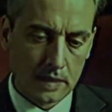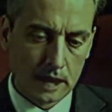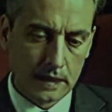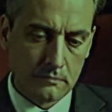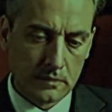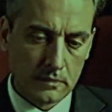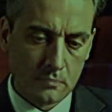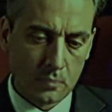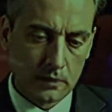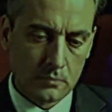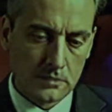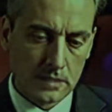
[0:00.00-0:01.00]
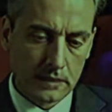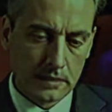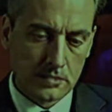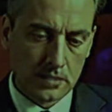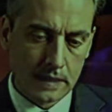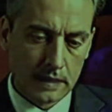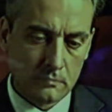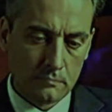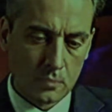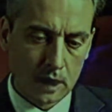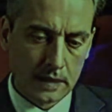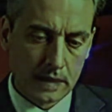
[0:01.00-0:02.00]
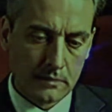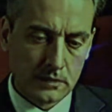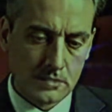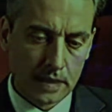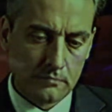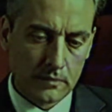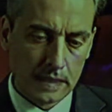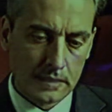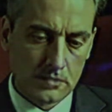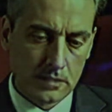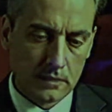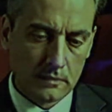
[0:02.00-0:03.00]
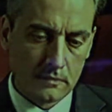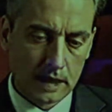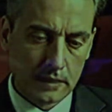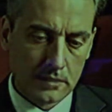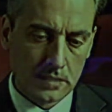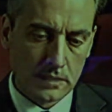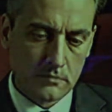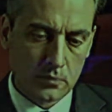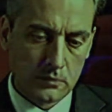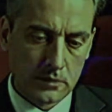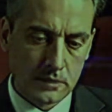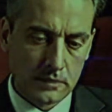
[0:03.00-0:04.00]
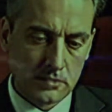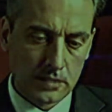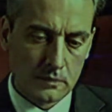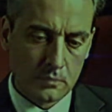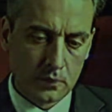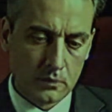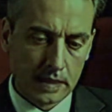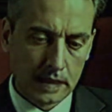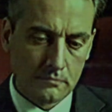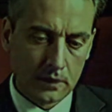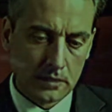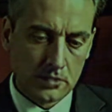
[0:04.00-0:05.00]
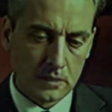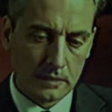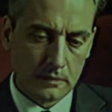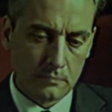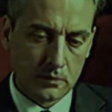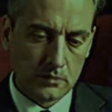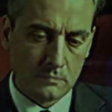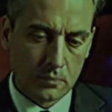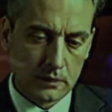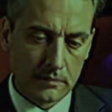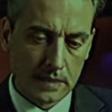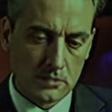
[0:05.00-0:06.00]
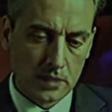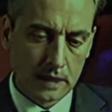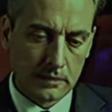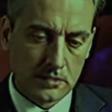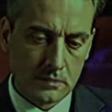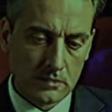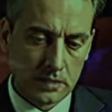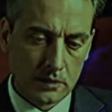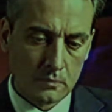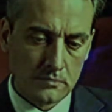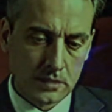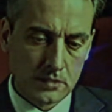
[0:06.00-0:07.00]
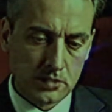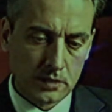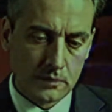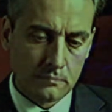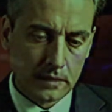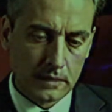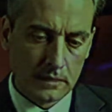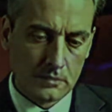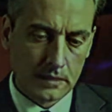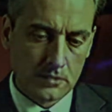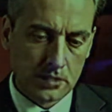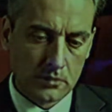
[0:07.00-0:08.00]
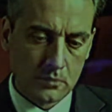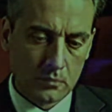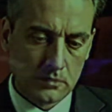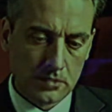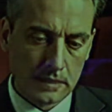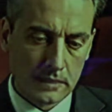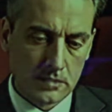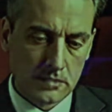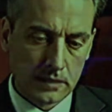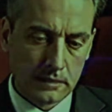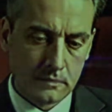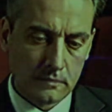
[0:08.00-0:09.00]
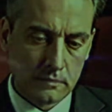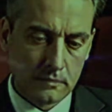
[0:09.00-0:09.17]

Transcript: alive, one was in an asylum while others had vanished, and as he thought of conceivable yet virtually impossible eventualities he often shivered beneath his usual stolidity.